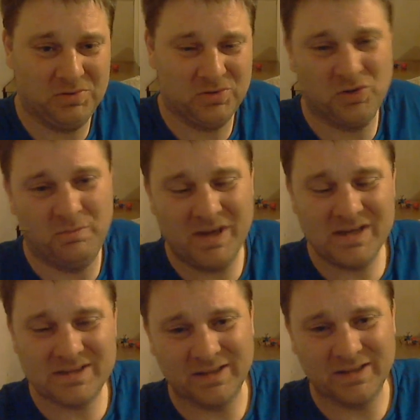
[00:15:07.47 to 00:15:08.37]
So
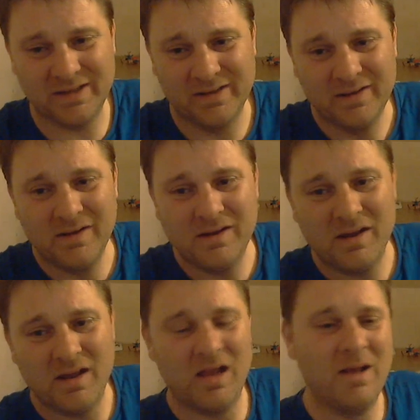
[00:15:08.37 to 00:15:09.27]
basically,
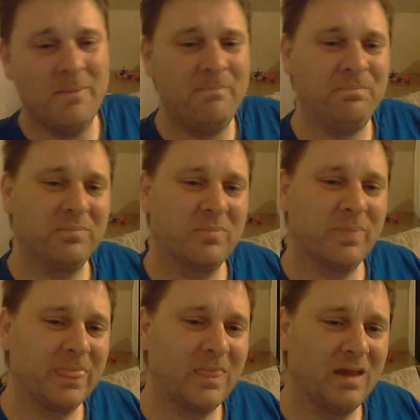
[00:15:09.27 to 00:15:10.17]

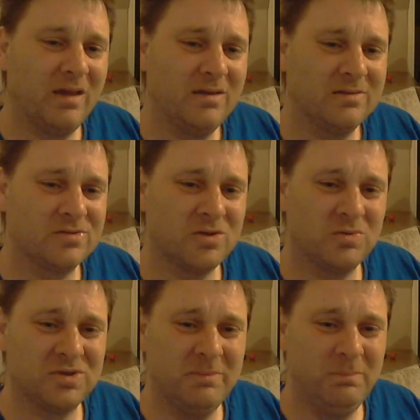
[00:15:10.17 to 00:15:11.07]
it's just
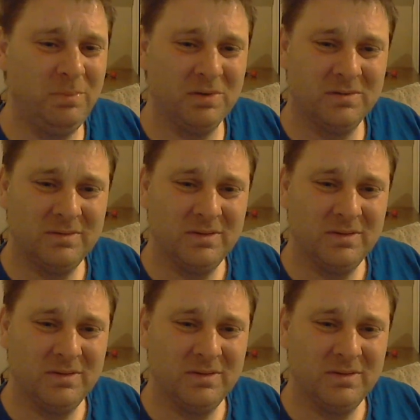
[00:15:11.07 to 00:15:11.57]
so simple.